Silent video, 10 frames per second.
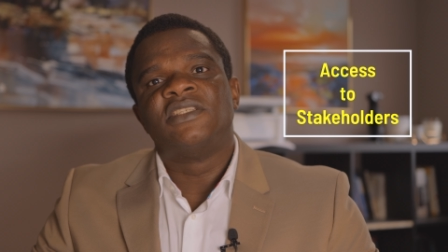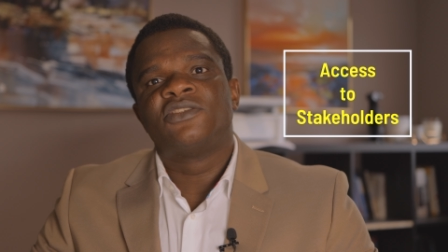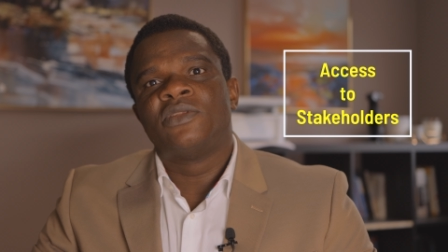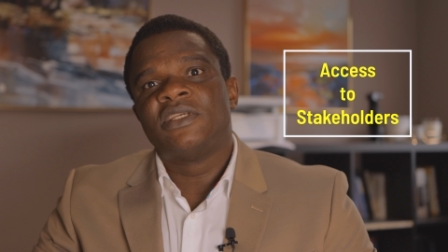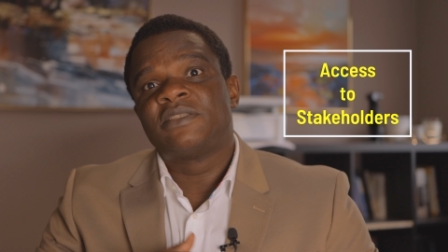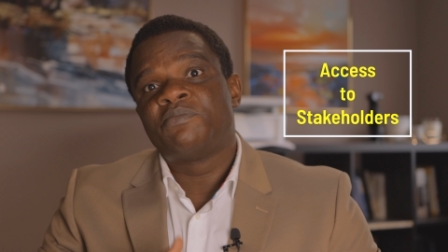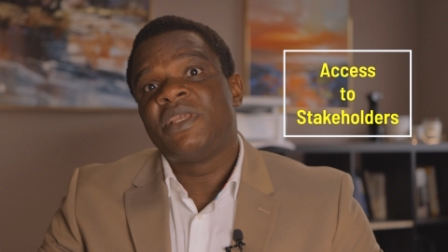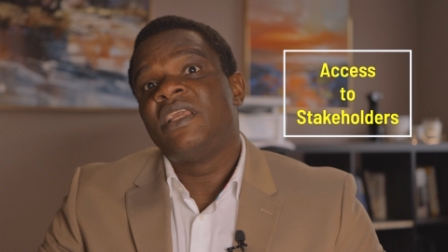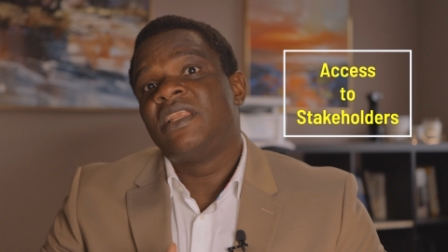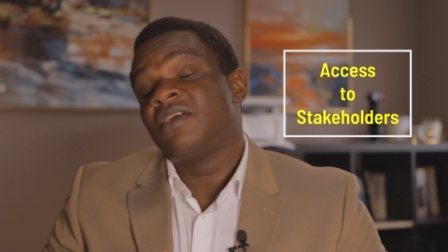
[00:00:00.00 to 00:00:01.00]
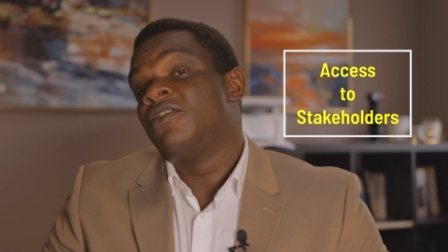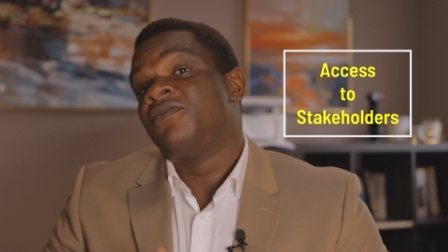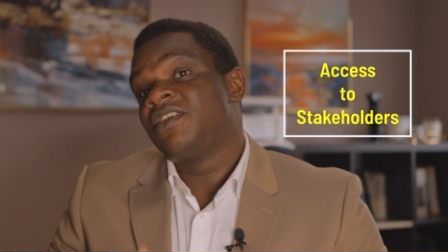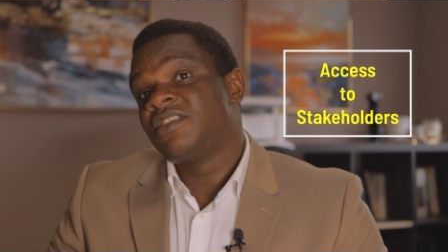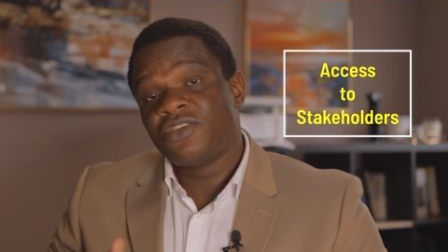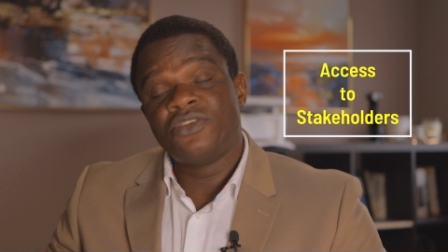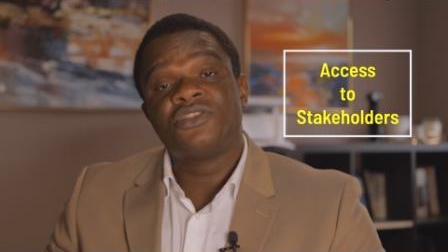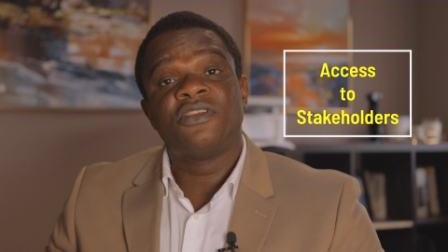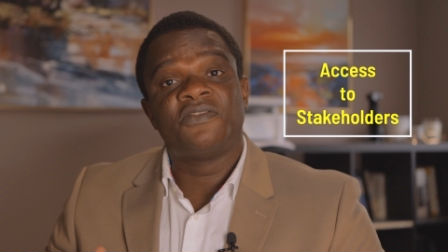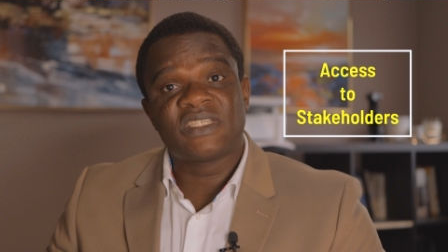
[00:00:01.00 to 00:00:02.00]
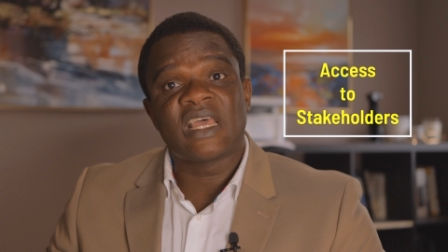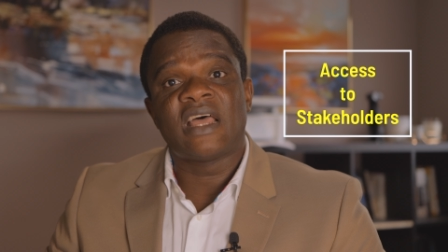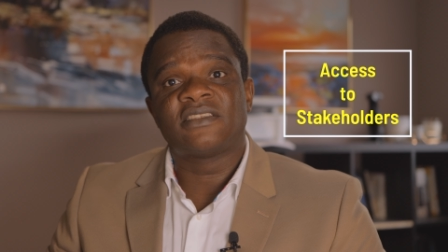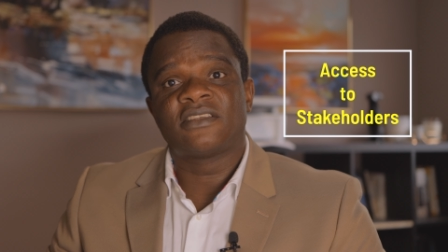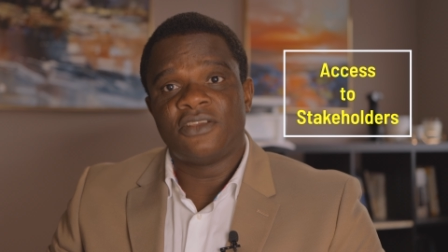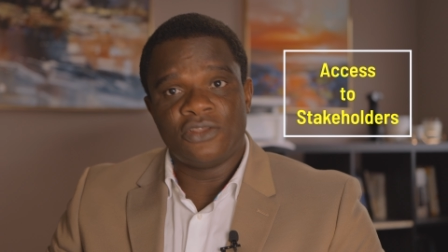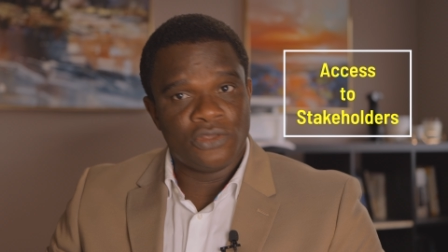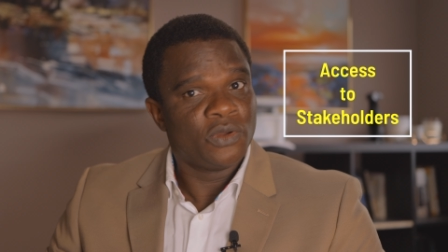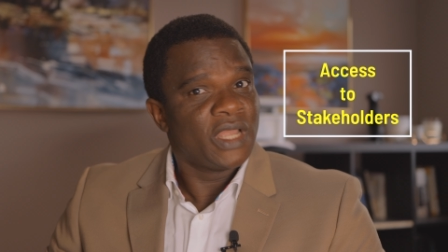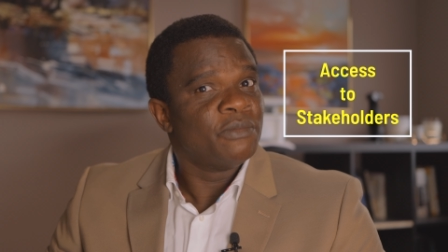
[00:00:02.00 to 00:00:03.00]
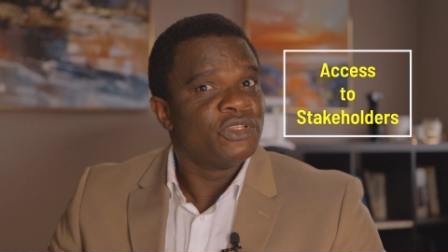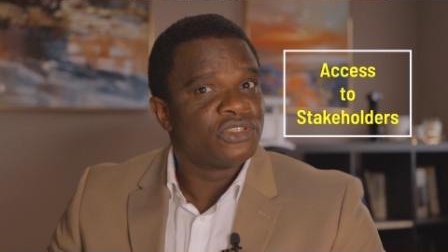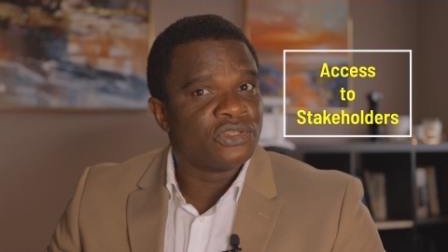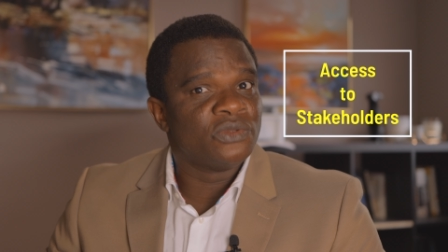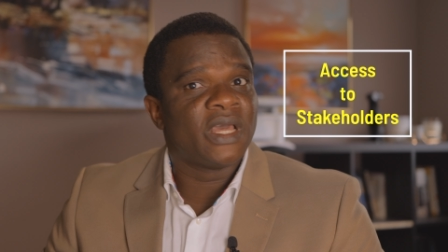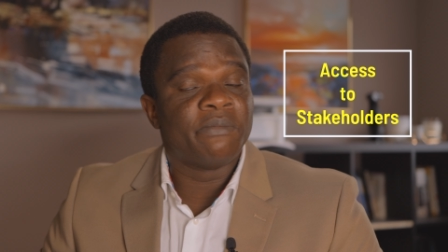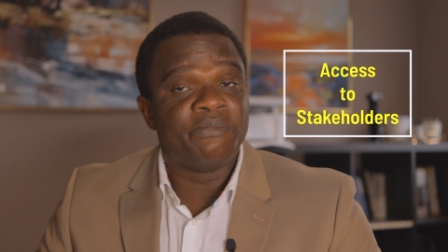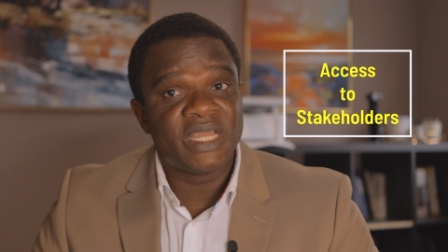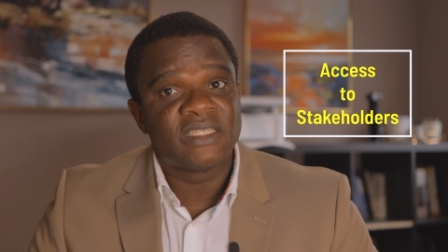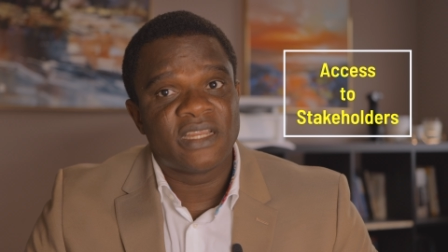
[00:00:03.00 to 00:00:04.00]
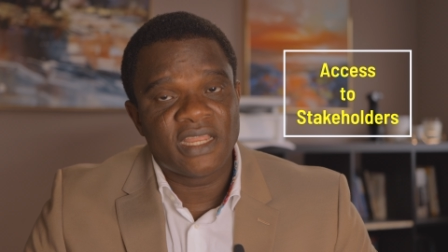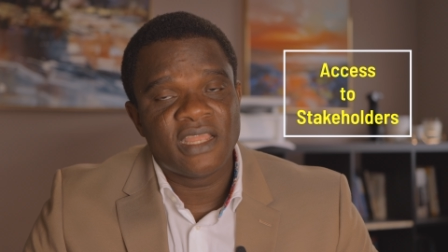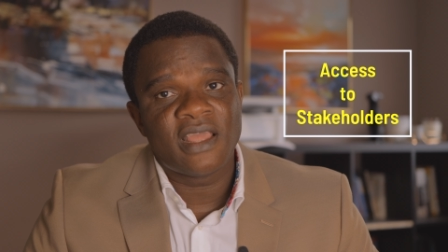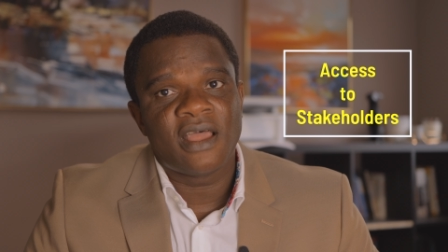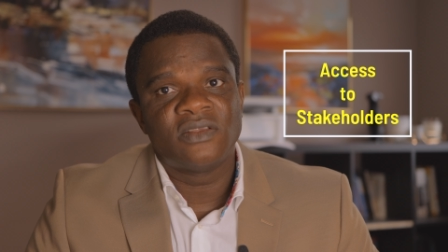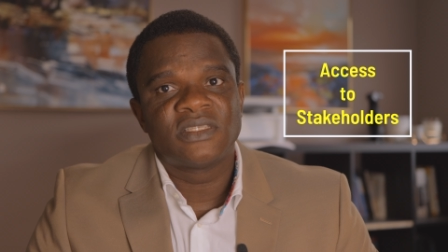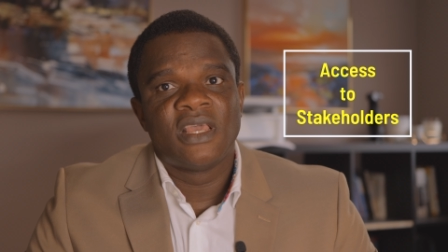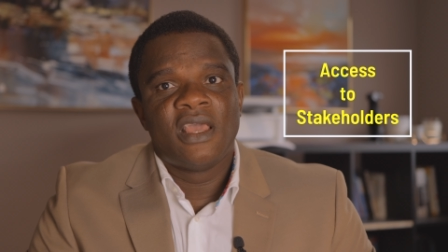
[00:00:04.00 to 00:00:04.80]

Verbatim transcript: So the speed of execution of tasks, you're able to do that better in-house